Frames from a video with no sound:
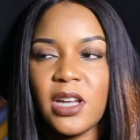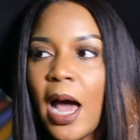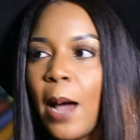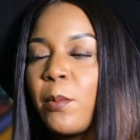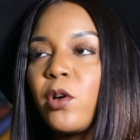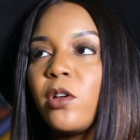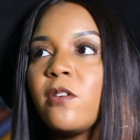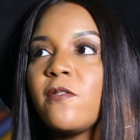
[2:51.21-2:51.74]

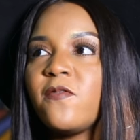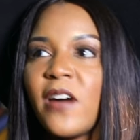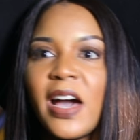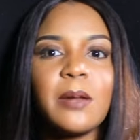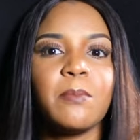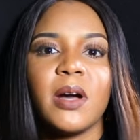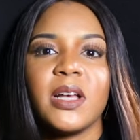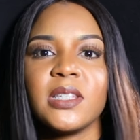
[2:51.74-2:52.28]
I'm going to
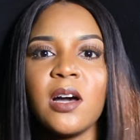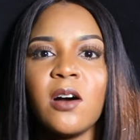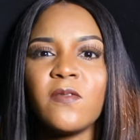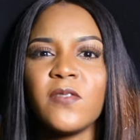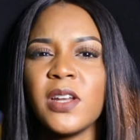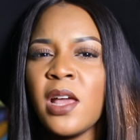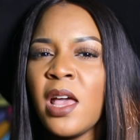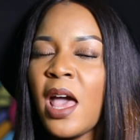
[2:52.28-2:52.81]
find myself.
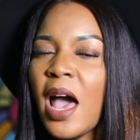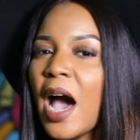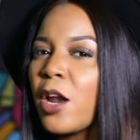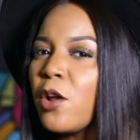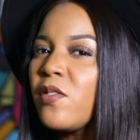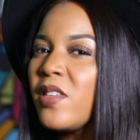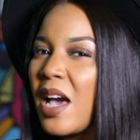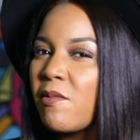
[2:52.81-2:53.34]
And I
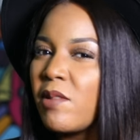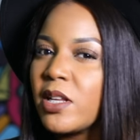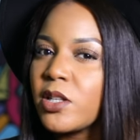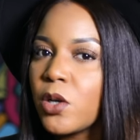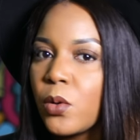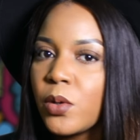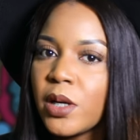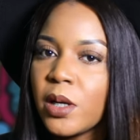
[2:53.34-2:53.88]
don't think I really
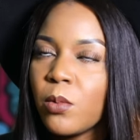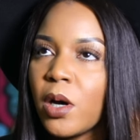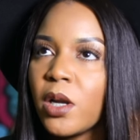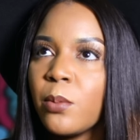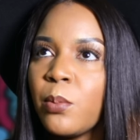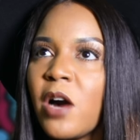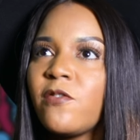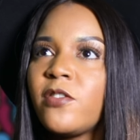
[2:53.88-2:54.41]
told anyone
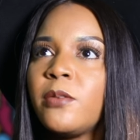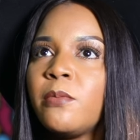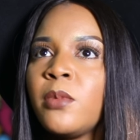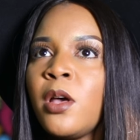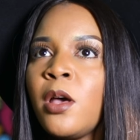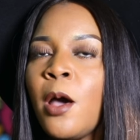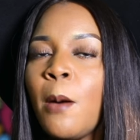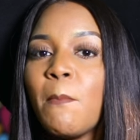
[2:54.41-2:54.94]
apart
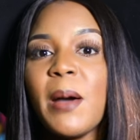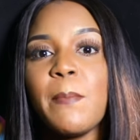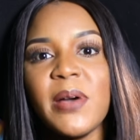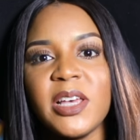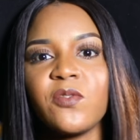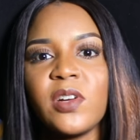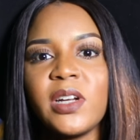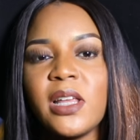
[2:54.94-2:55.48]
from my
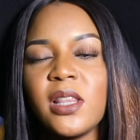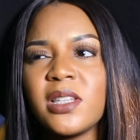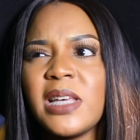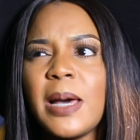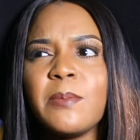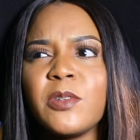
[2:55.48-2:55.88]
best friend at the time.